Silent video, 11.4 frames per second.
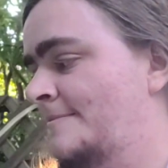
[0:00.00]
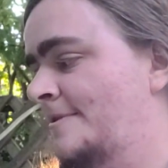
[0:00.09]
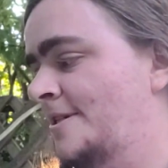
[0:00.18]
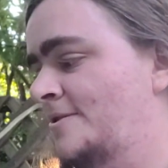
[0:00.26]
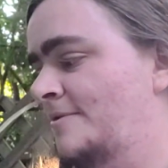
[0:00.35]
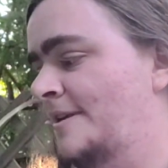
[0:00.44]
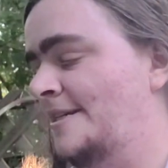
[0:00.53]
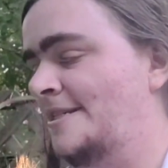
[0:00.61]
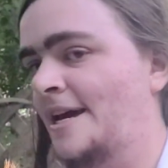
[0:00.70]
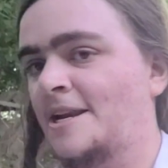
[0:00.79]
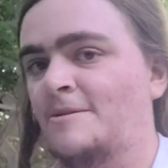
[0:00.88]
Just realized
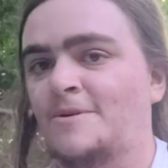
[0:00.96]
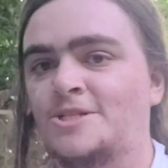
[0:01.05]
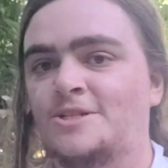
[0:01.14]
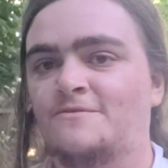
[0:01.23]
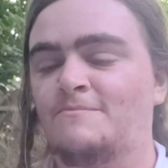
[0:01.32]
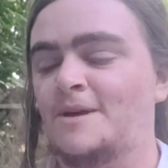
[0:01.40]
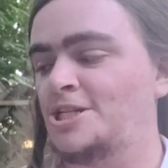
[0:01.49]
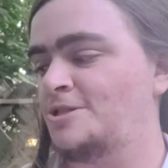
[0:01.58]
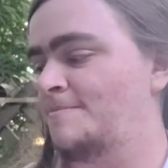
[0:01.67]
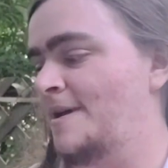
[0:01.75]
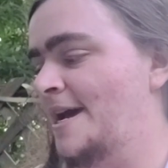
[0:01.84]
I had a bunch of mesh
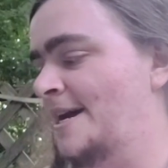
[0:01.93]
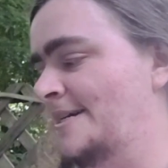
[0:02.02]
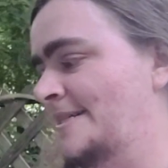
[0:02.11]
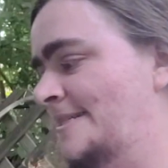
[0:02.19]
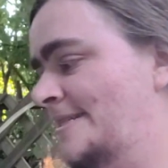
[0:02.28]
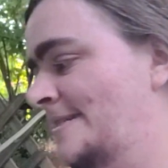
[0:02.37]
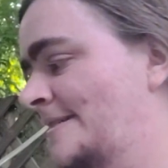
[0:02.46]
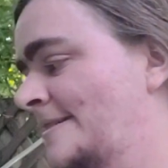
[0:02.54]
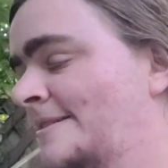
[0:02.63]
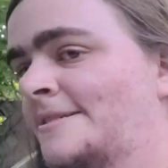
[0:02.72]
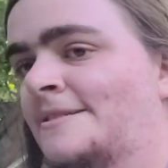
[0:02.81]
bags
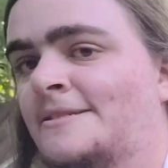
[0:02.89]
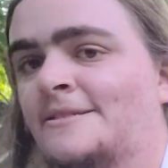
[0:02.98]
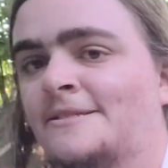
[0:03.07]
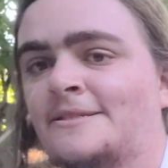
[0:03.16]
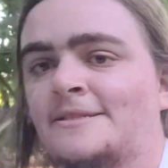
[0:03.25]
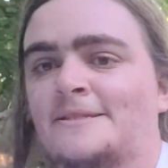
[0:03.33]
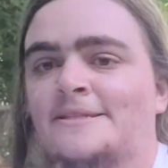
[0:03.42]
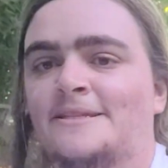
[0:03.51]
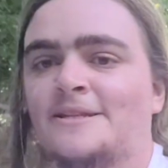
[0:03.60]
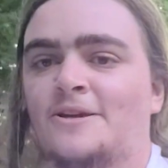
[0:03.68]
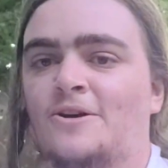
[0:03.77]

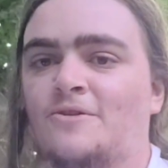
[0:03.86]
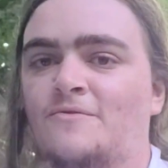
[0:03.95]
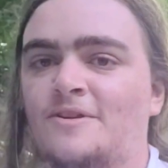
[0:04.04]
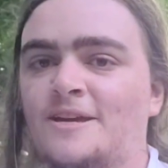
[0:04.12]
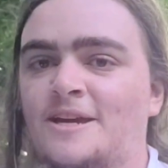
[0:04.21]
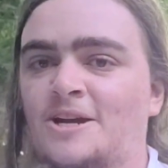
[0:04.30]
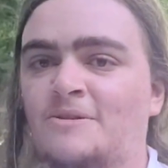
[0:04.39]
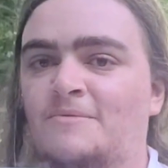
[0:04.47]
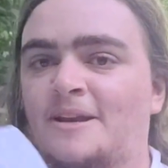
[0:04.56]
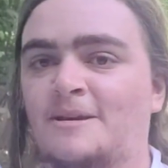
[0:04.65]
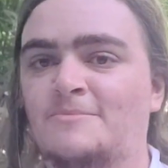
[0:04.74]
over here
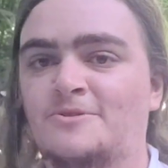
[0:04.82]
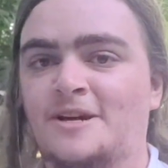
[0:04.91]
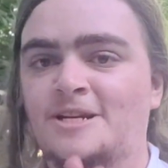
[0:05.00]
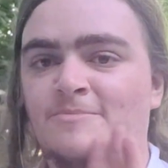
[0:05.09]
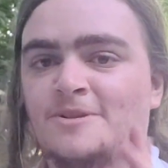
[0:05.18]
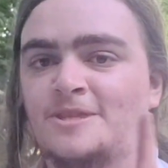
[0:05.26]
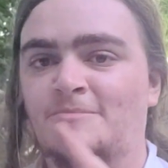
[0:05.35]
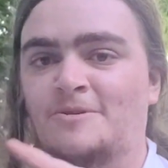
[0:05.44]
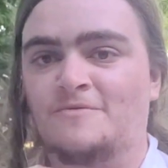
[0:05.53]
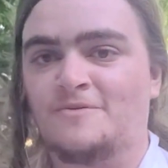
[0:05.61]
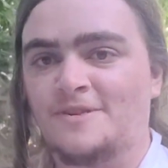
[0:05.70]
when I'm trying to put them
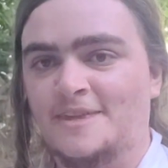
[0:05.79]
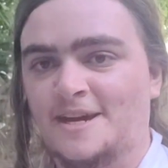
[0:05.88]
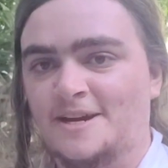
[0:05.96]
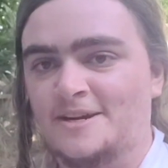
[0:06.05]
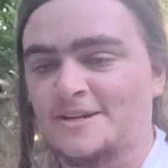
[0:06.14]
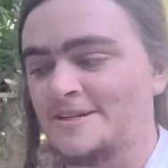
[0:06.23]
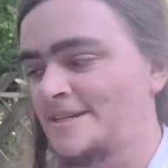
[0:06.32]
over there.